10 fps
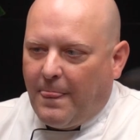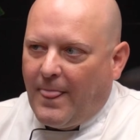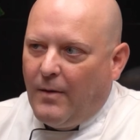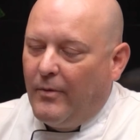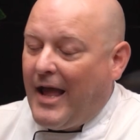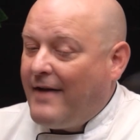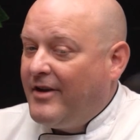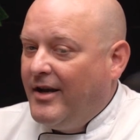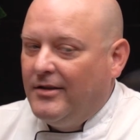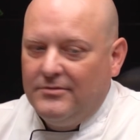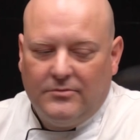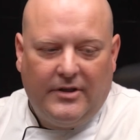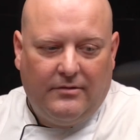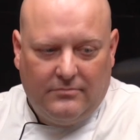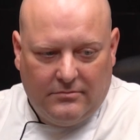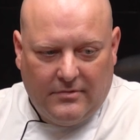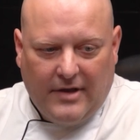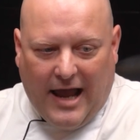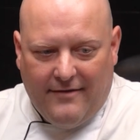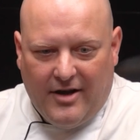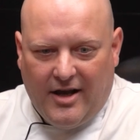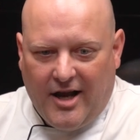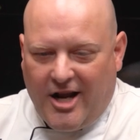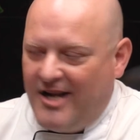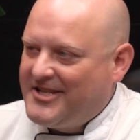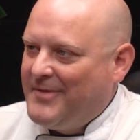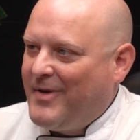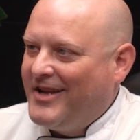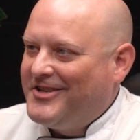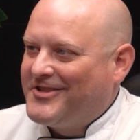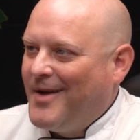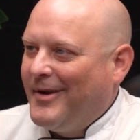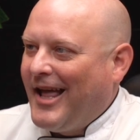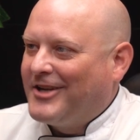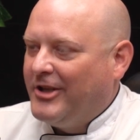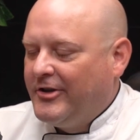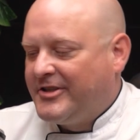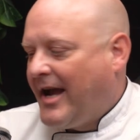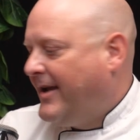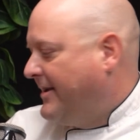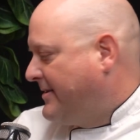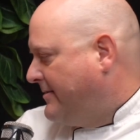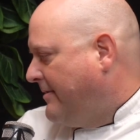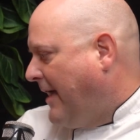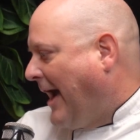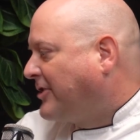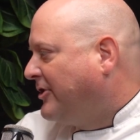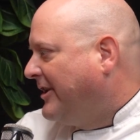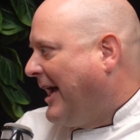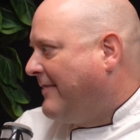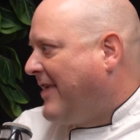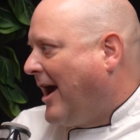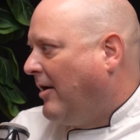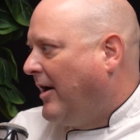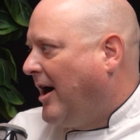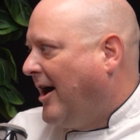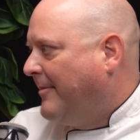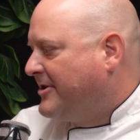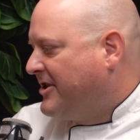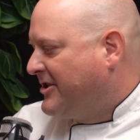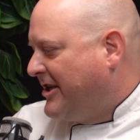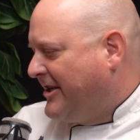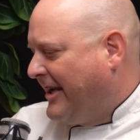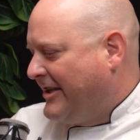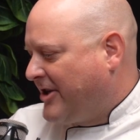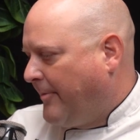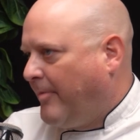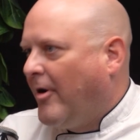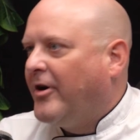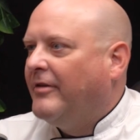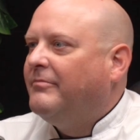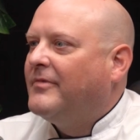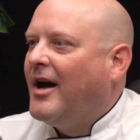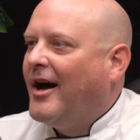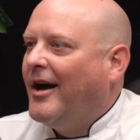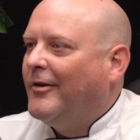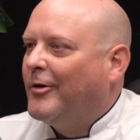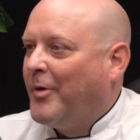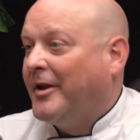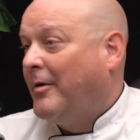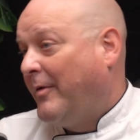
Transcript: Well, we have a content page that's coming actually. Yeah. It's actually live now. It's going to get started promoted real quickly where we